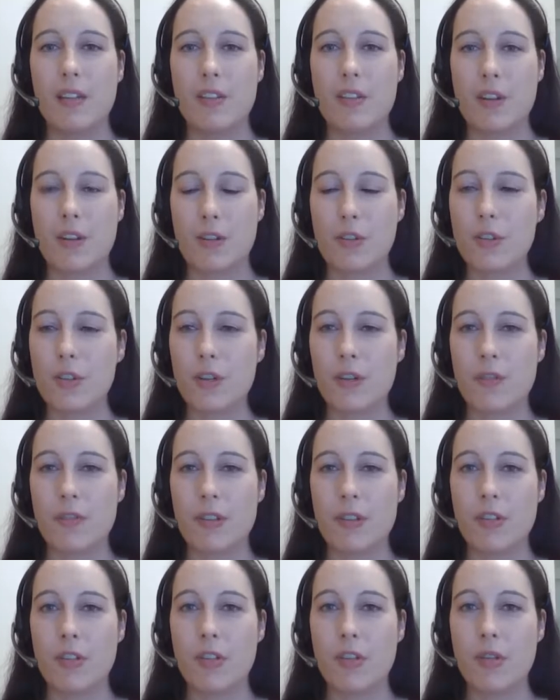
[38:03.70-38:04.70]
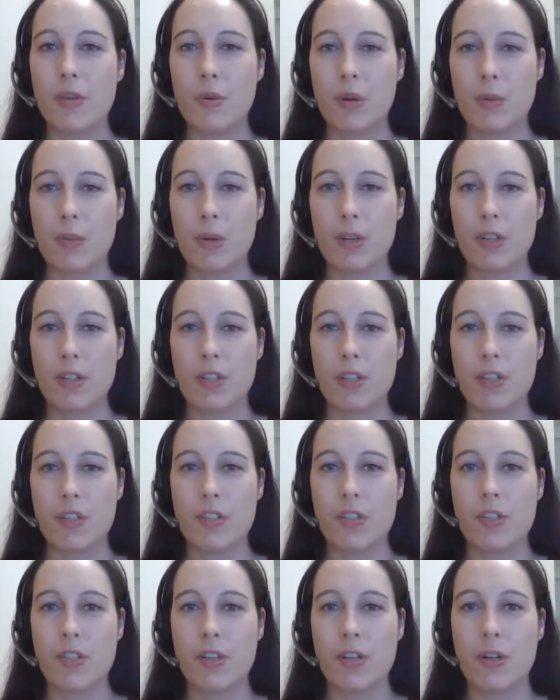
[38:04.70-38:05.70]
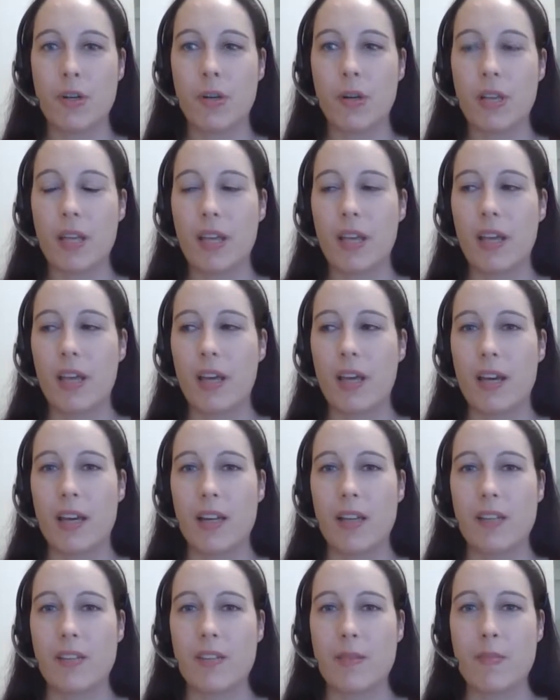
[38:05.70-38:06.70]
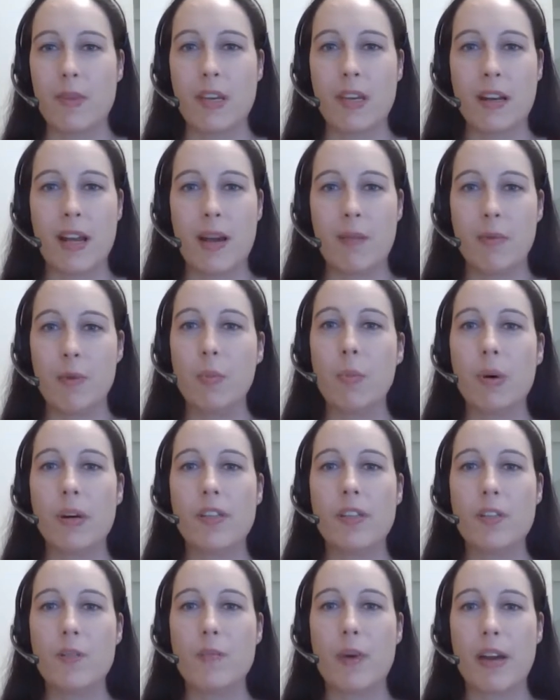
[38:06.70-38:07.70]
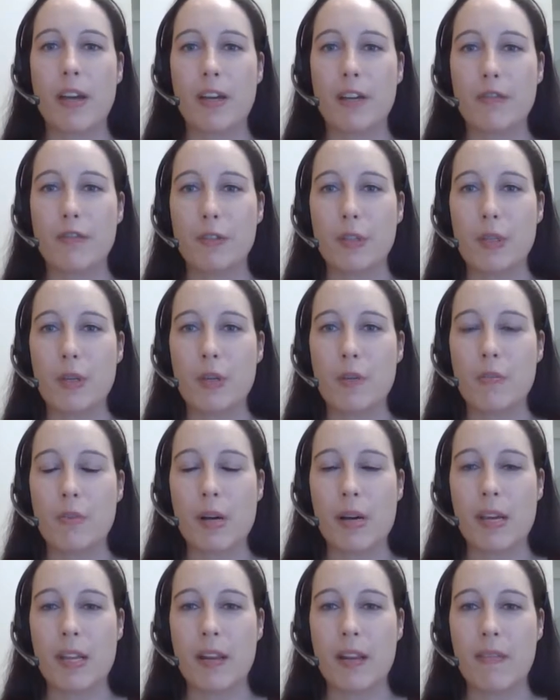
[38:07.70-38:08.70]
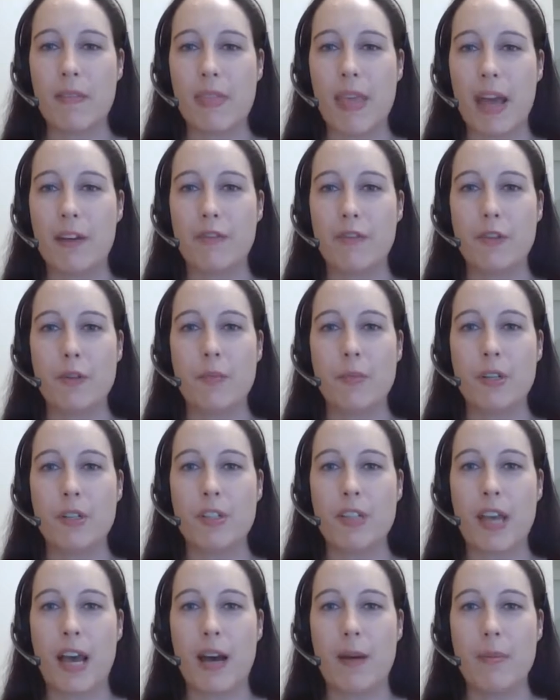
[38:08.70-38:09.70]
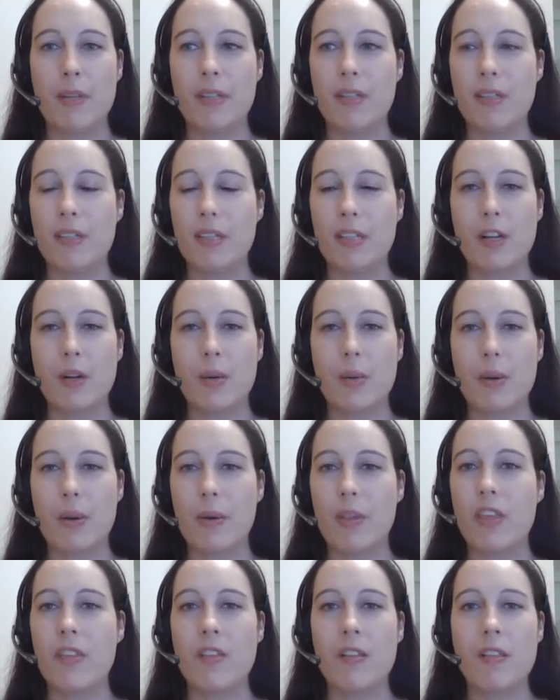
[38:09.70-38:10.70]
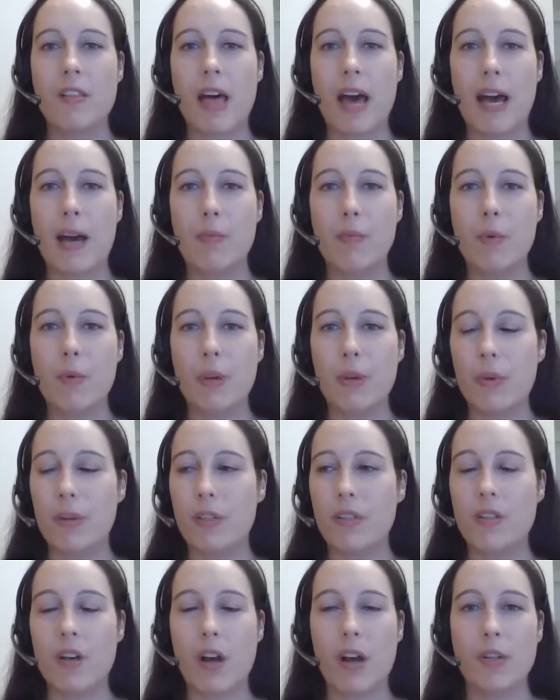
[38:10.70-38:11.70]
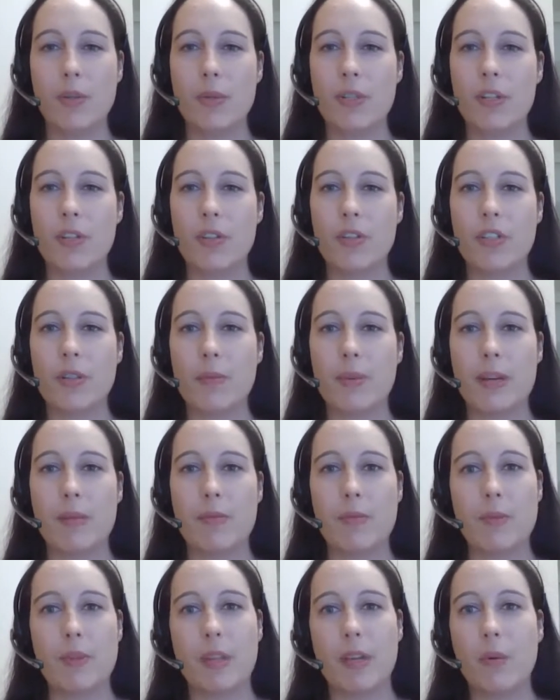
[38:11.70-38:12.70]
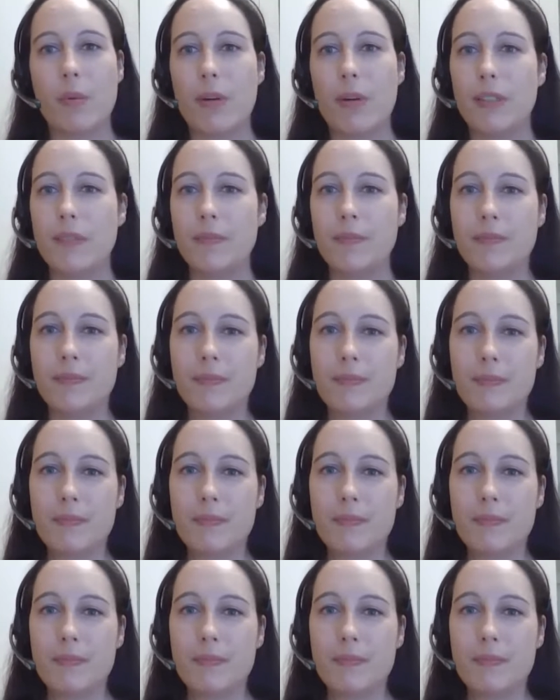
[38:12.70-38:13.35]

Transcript: SARS-CoV-2 emerges. So something could happen once by a fluke, but after MERS happened, within the lab, we would talk to each other sometimes and be like, well,